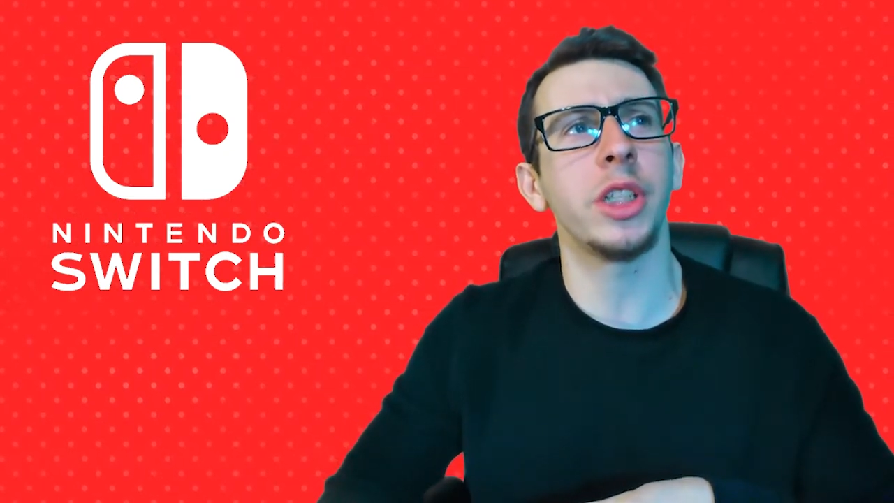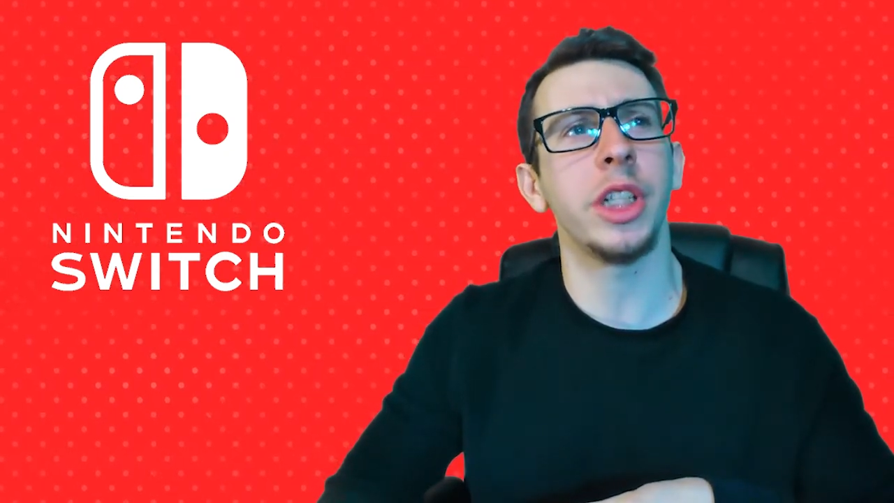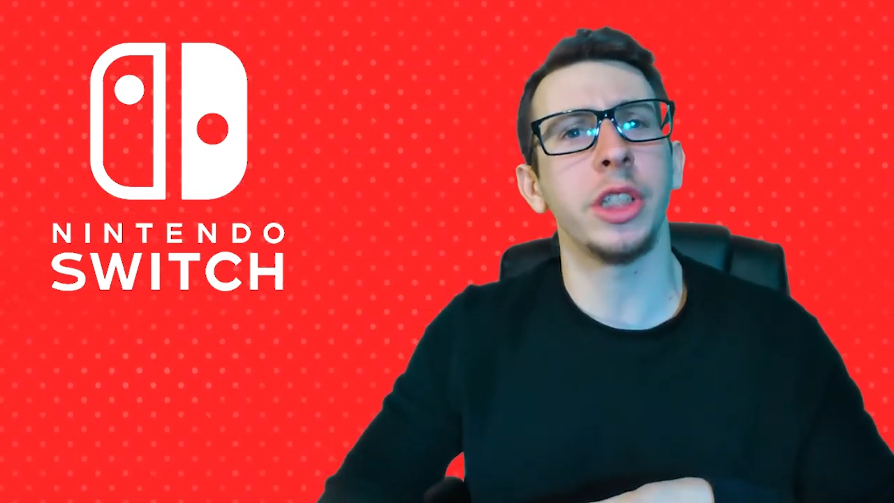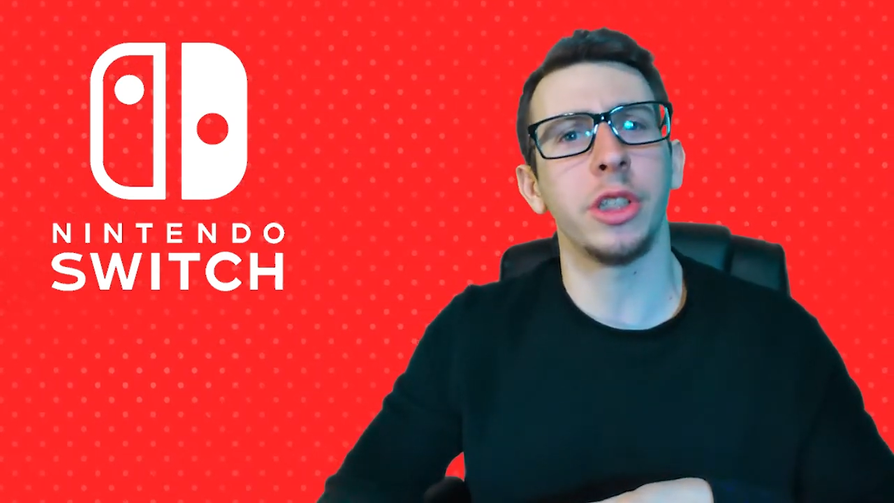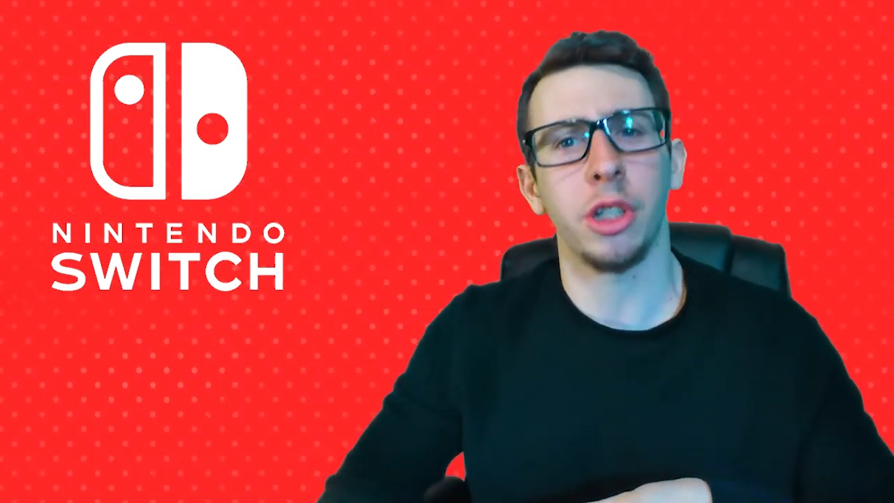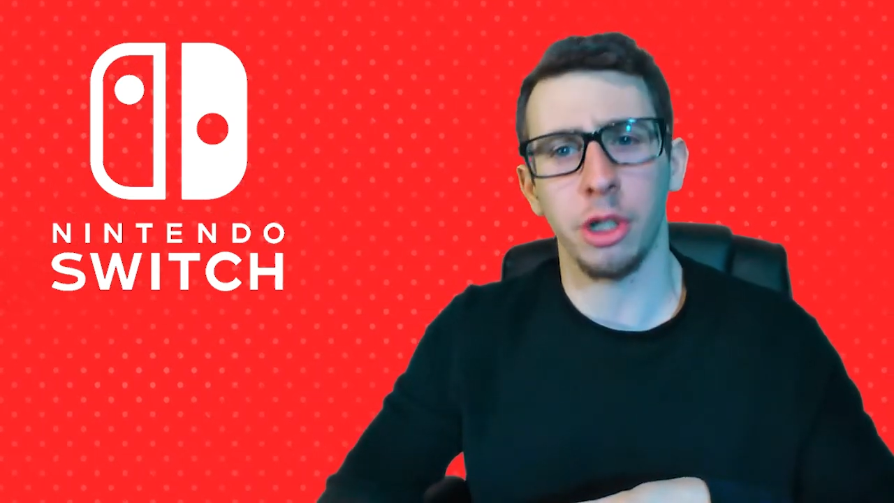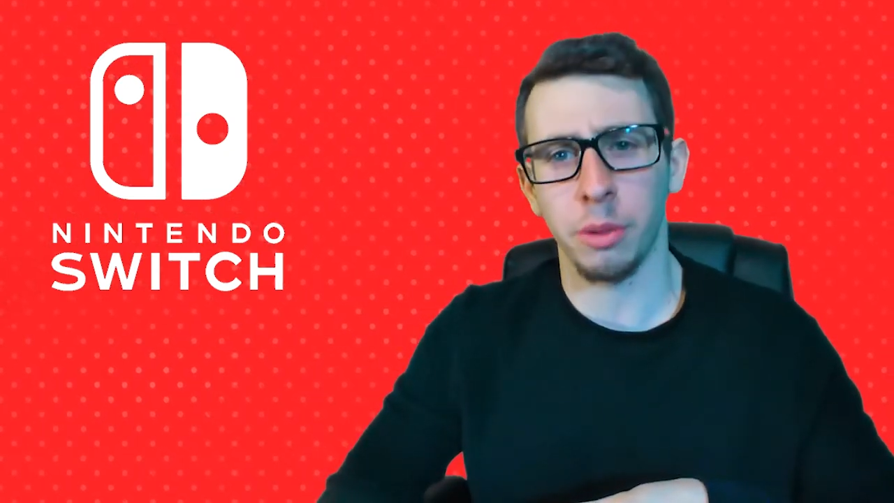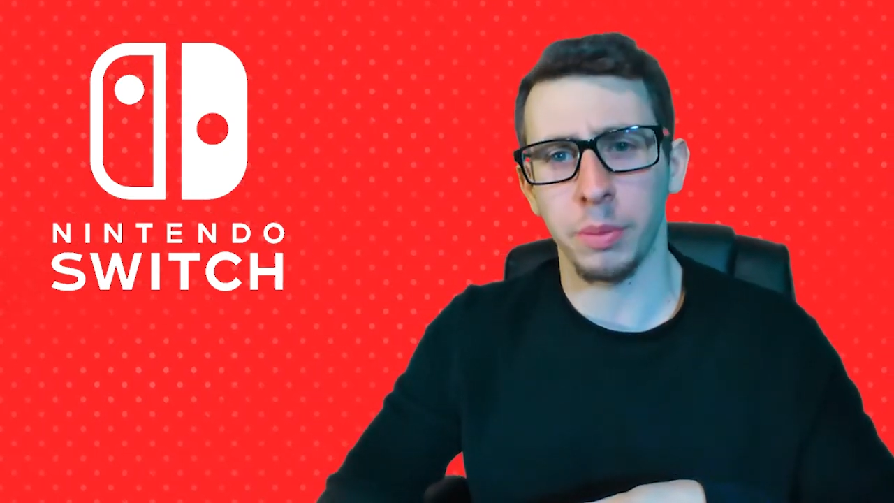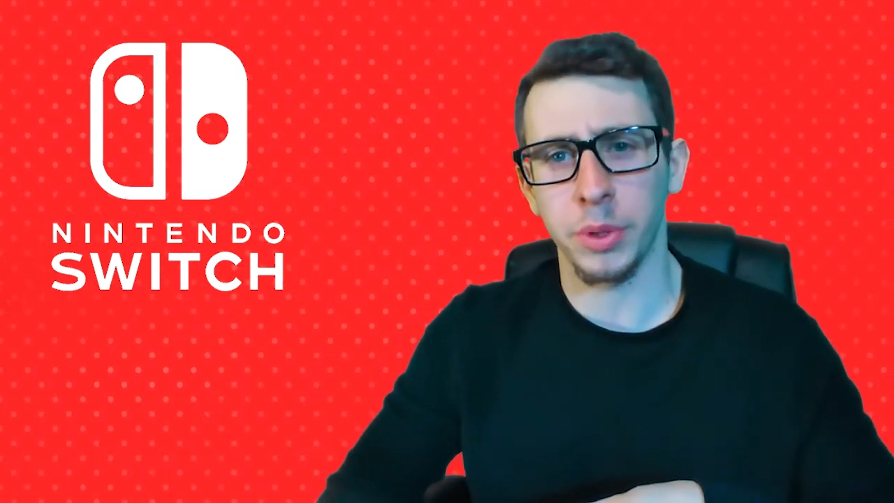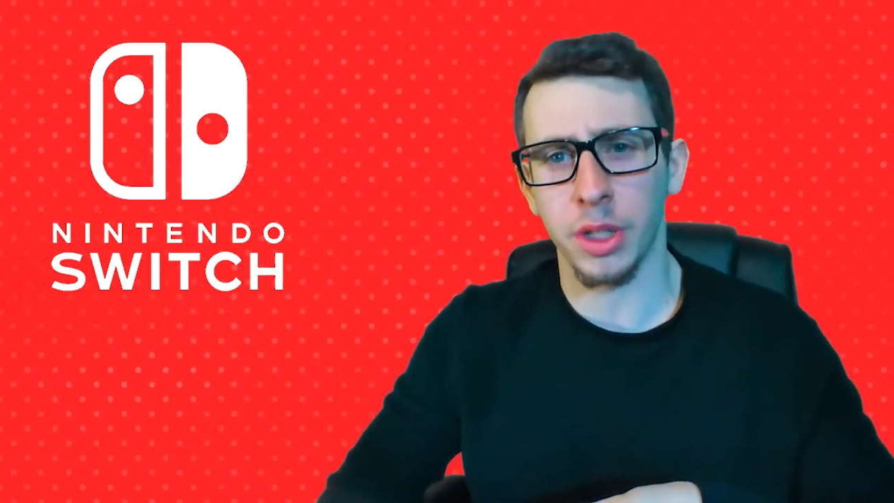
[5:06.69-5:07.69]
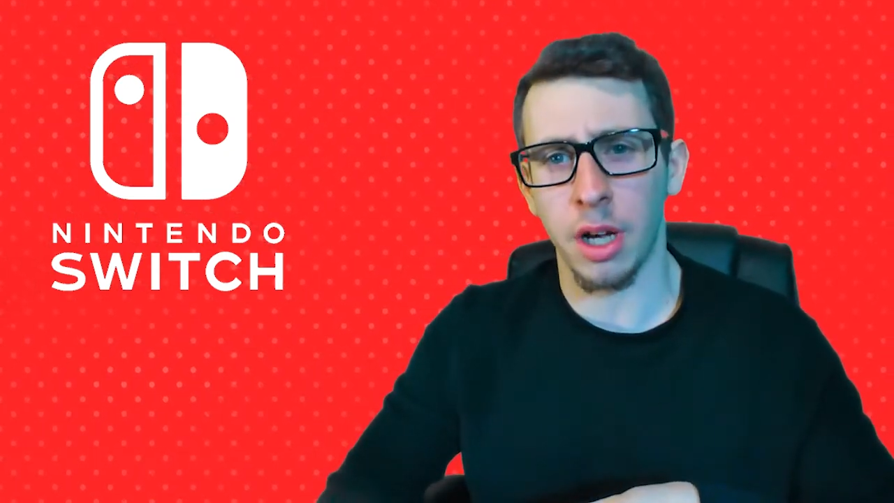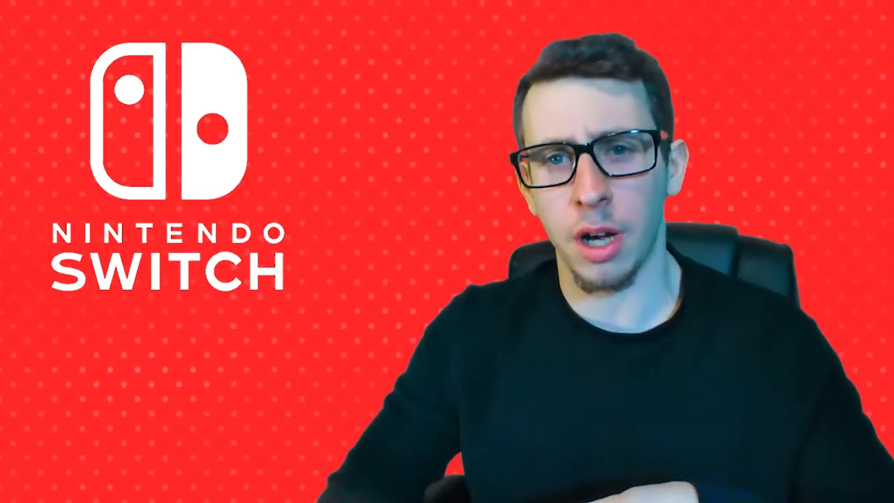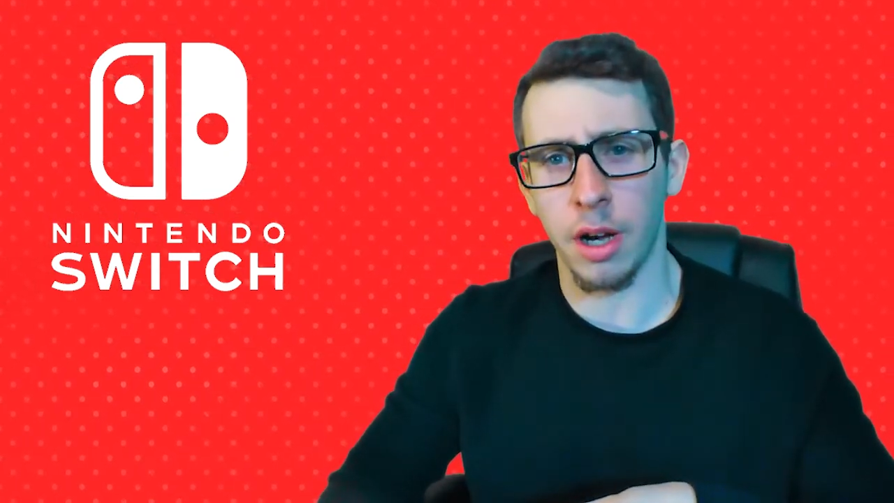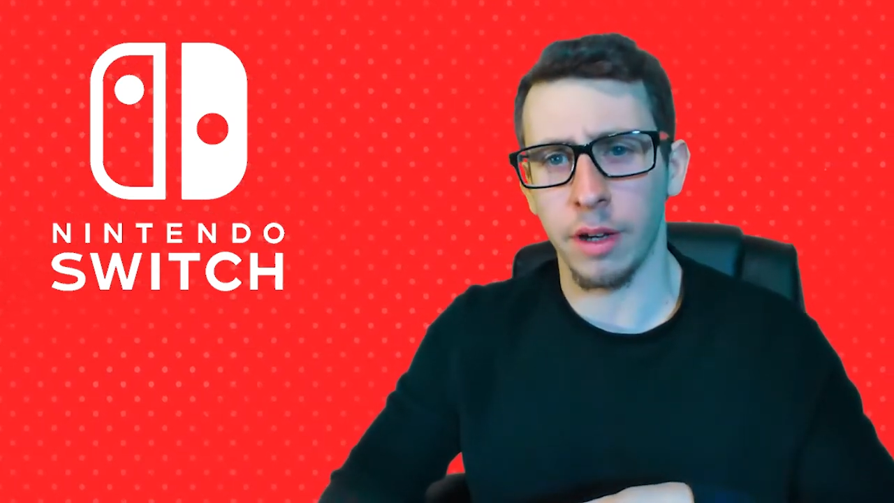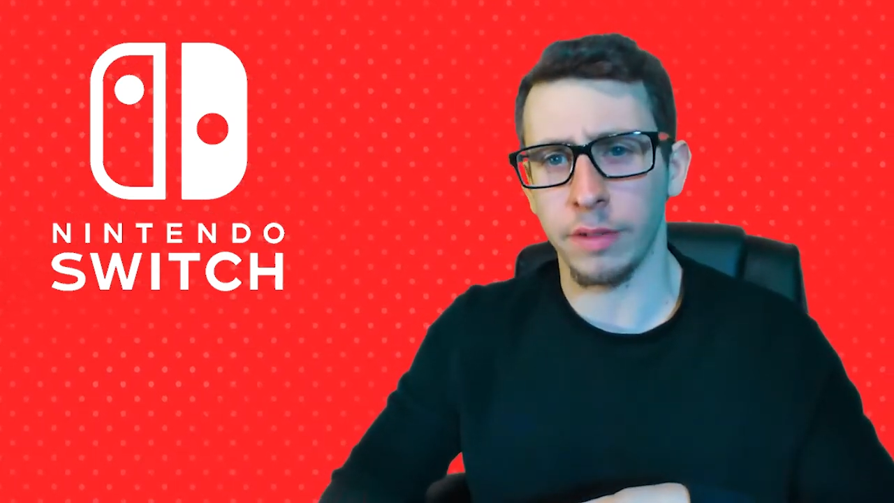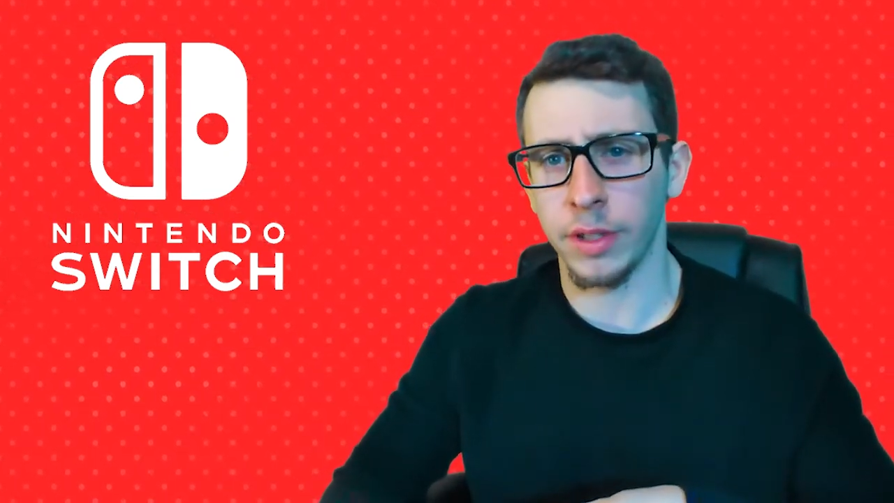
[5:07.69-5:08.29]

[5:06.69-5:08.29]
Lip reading: in terms of